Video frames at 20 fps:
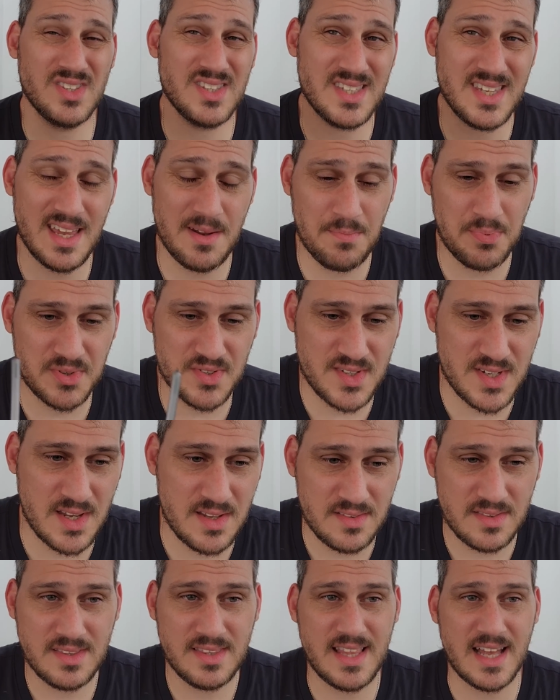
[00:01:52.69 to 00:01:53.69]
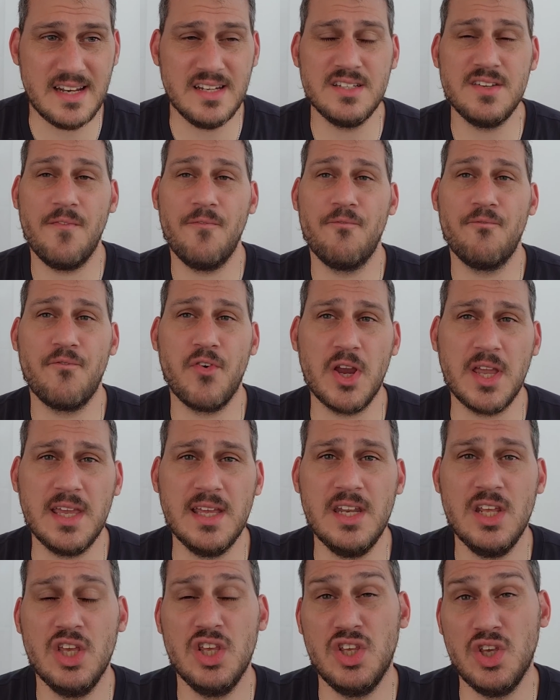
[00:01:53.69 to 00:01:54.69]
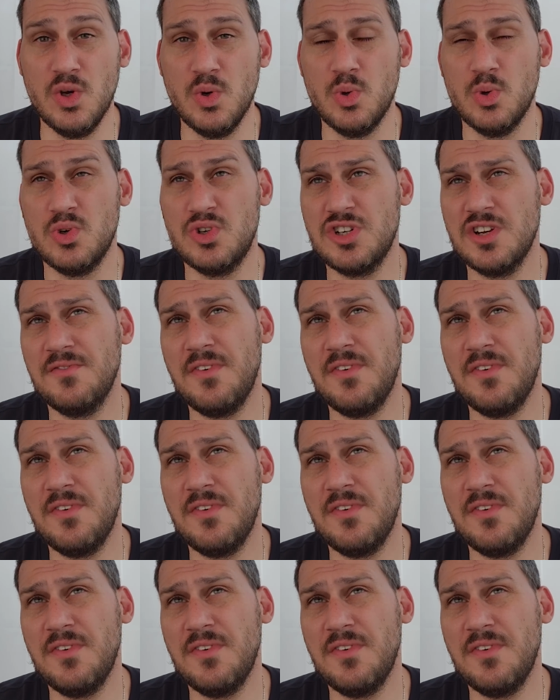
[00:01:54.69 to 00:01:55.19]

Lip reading: 10%. That is freaking huge.